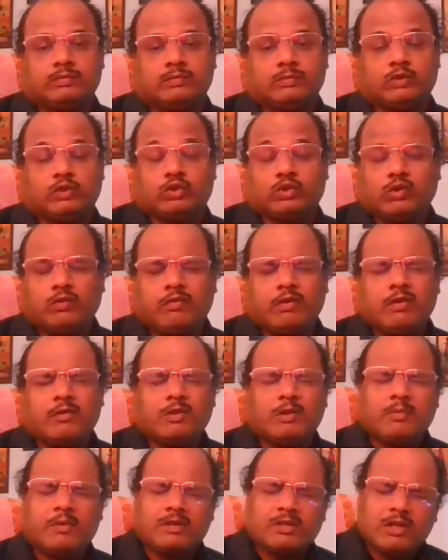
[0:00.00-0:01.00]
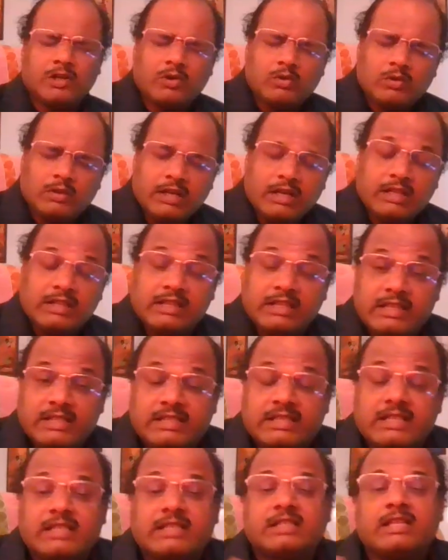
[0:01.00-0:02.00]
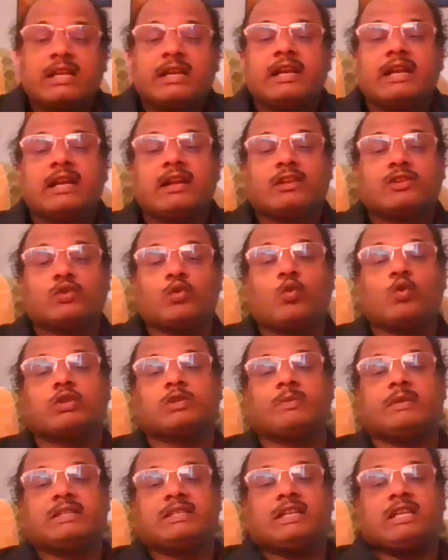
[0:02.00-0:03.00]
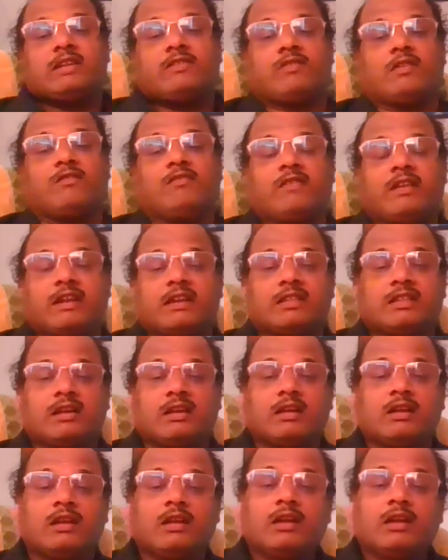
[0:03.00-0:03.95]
So one of the person told that this is the source basically from where the